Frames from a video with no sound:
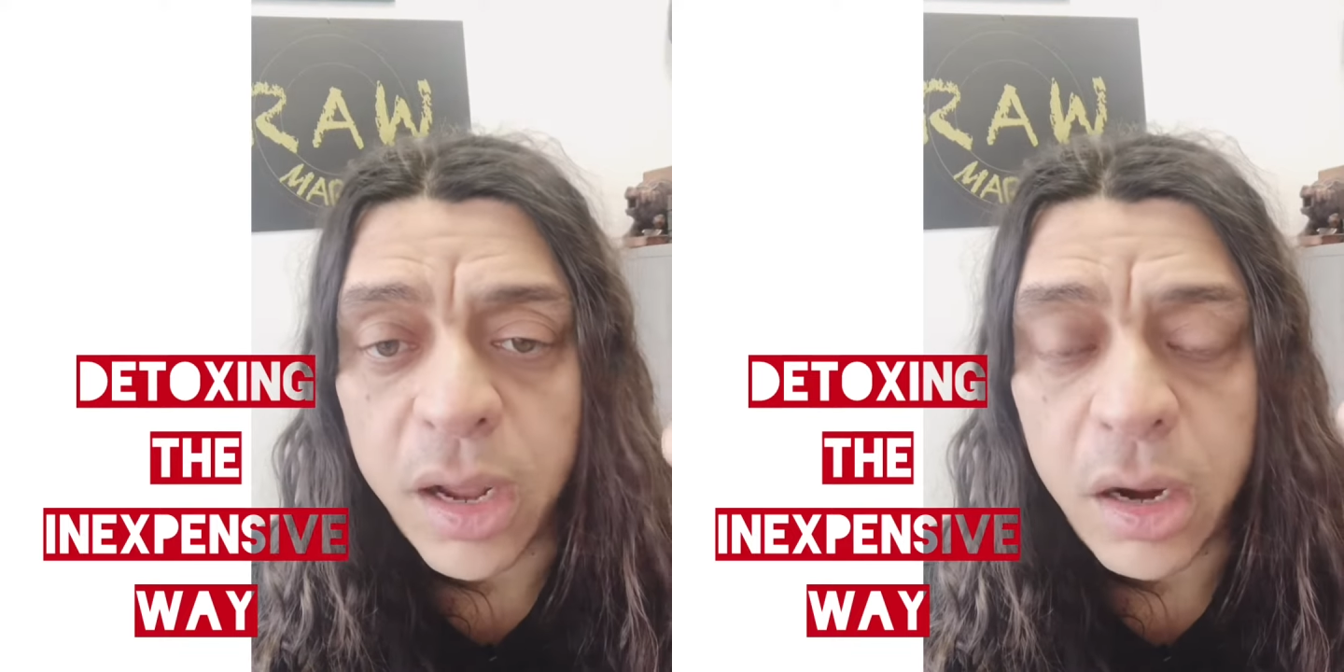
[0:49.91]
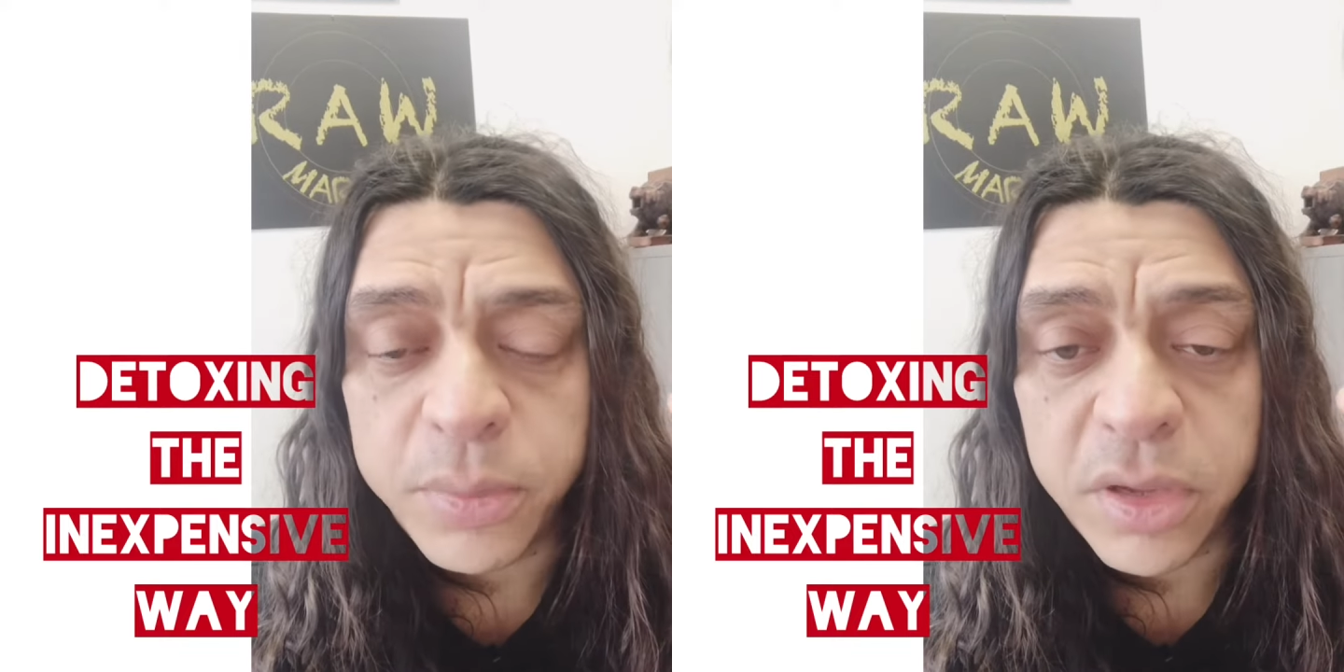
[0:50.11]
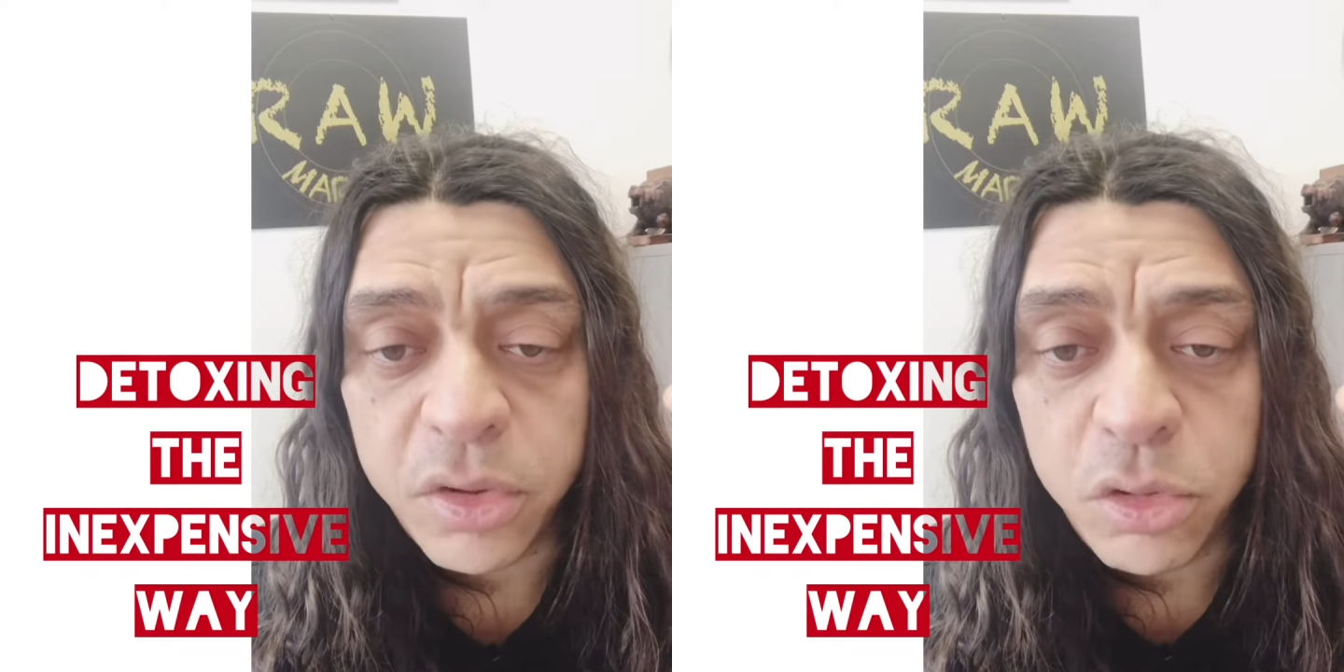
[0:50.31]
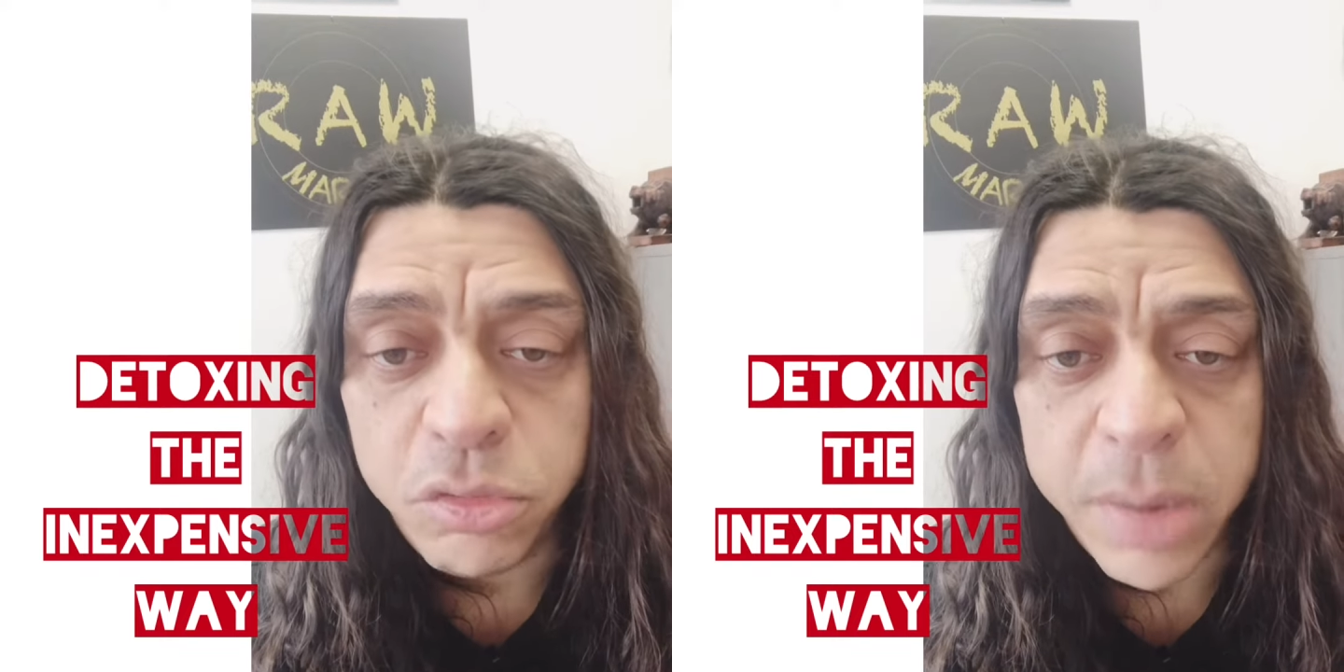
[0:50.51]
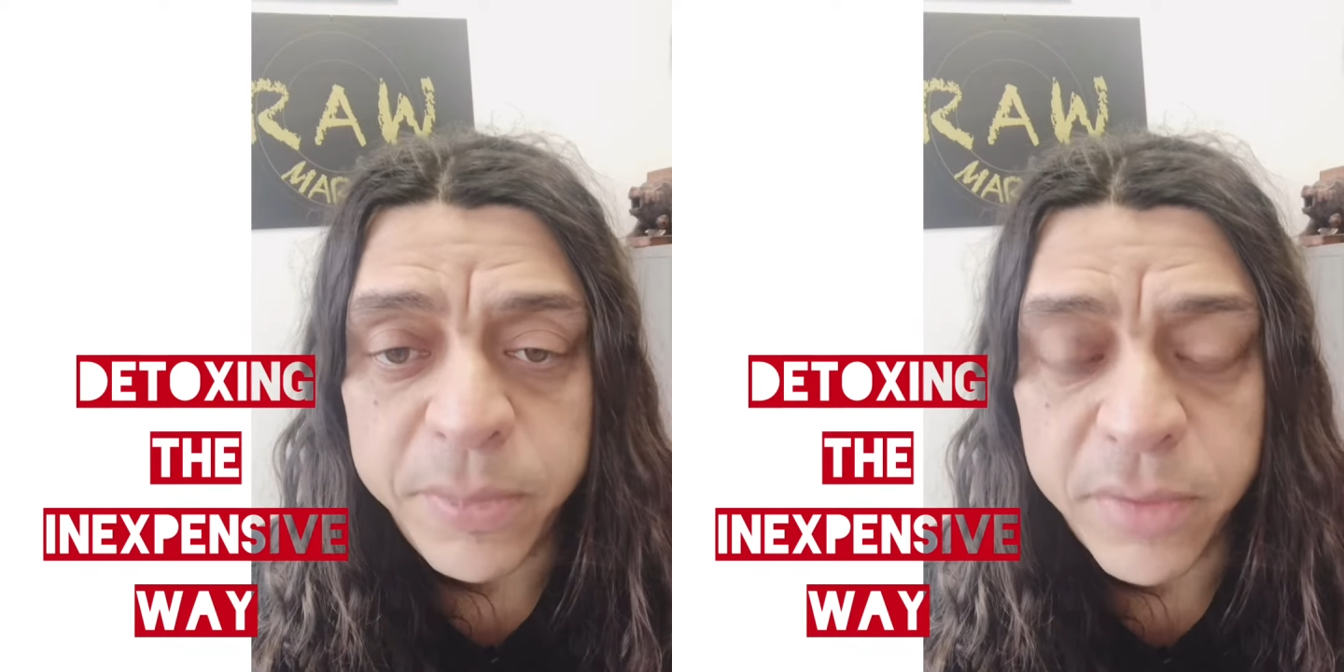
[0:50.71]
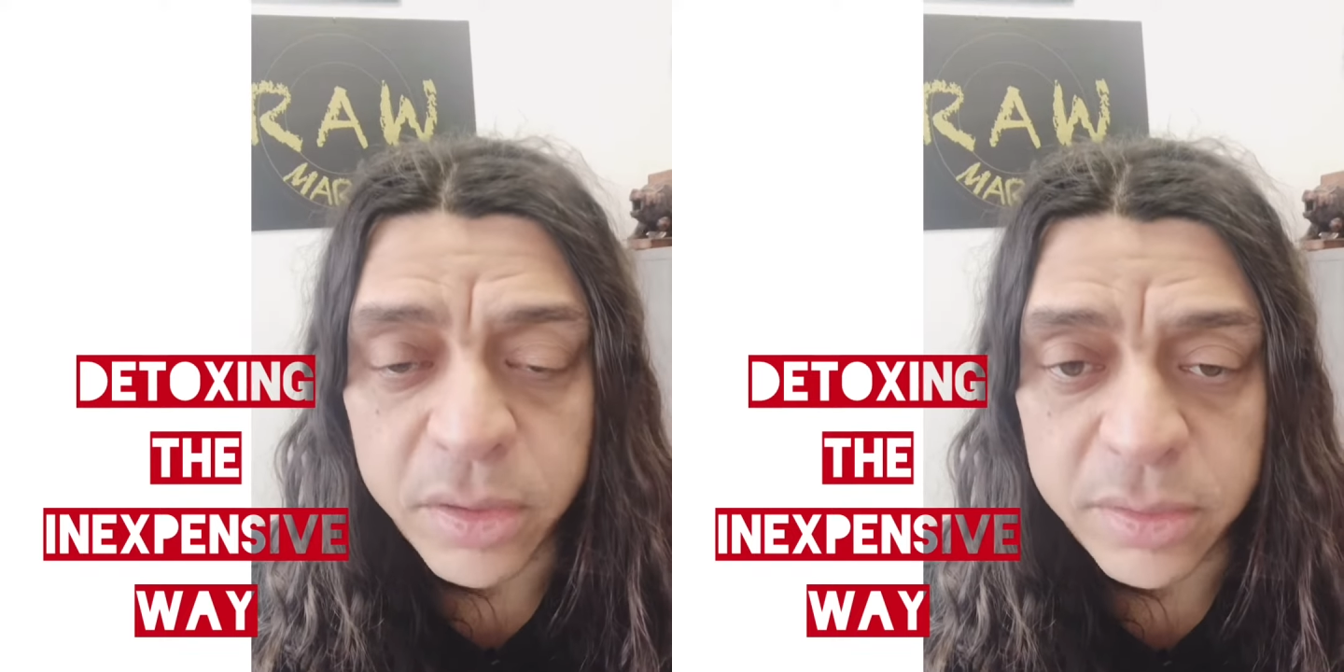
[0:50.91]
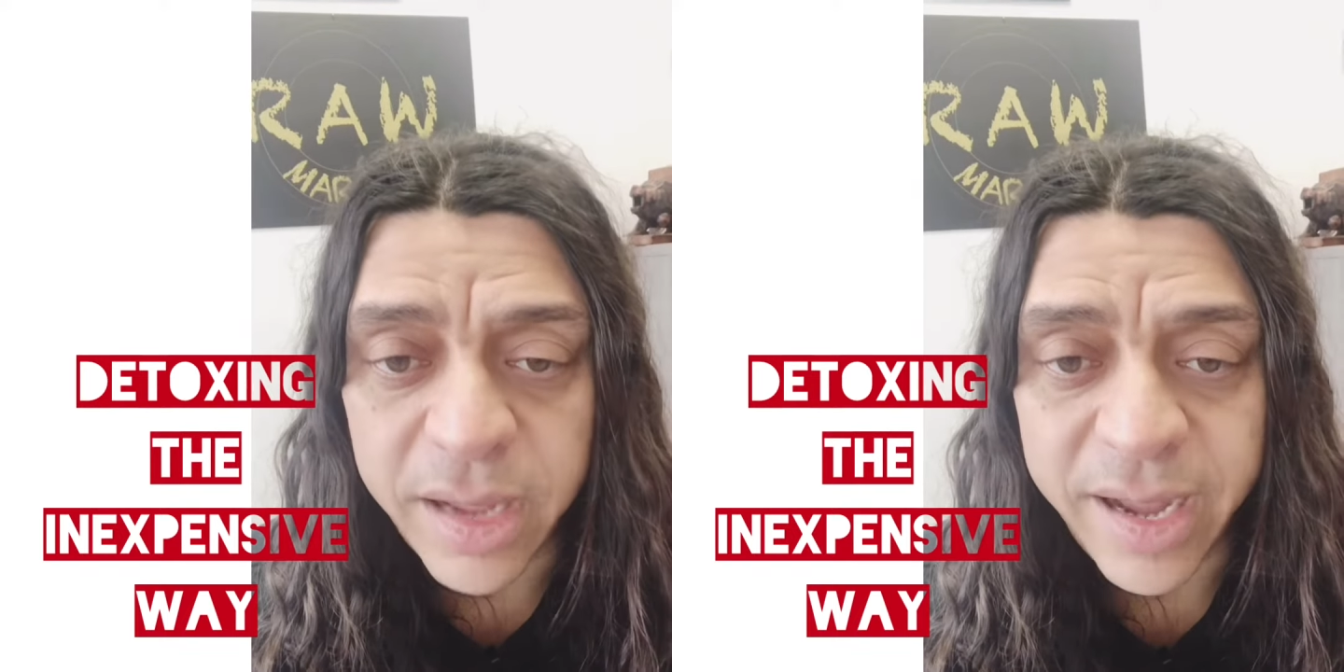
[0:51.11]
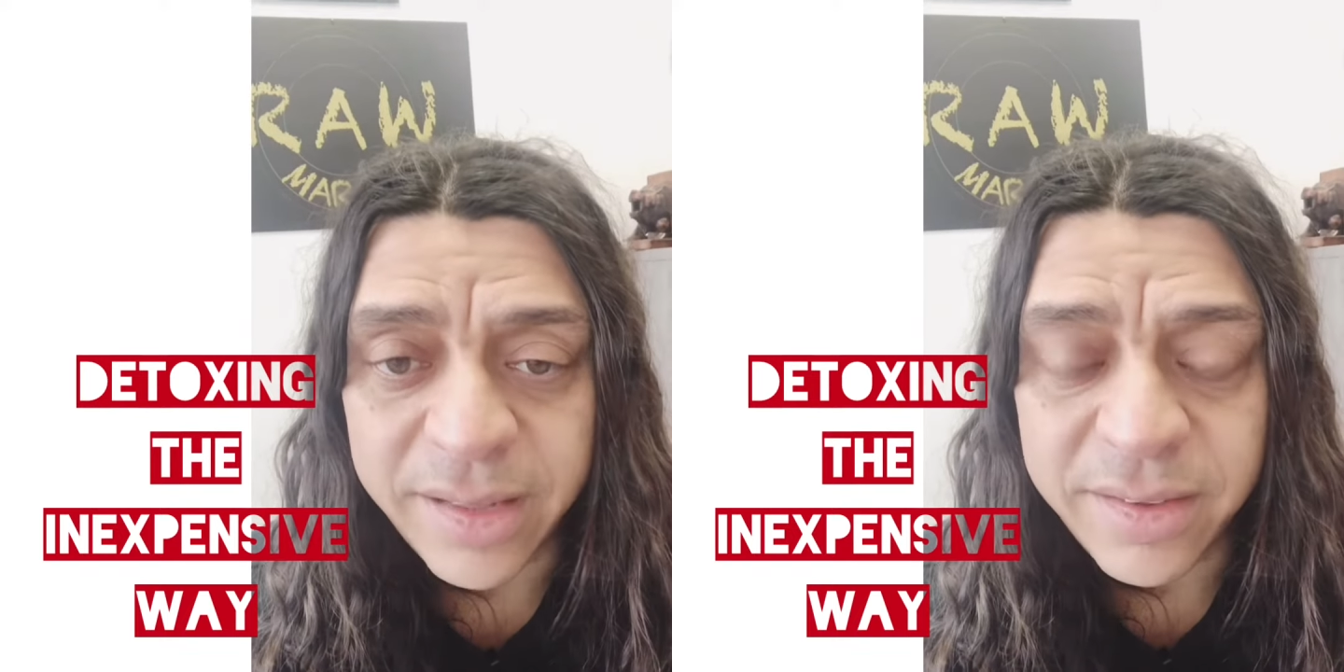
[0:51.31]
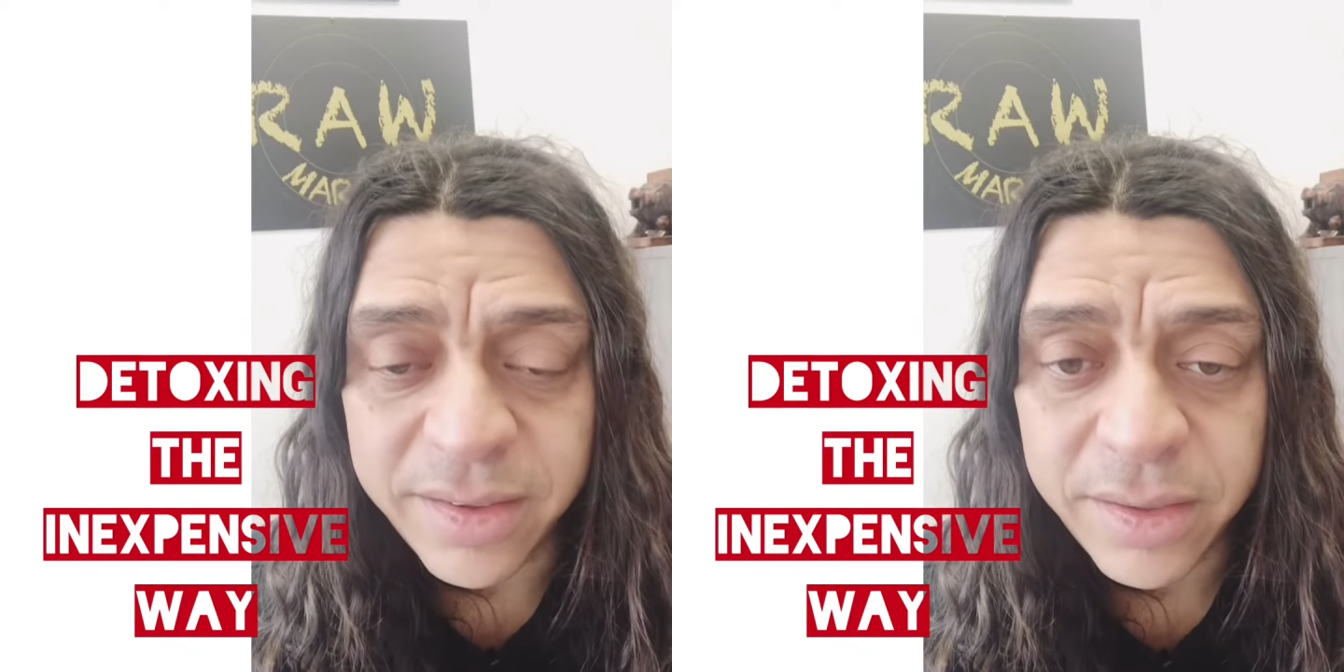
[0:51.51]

100% grape uh, diet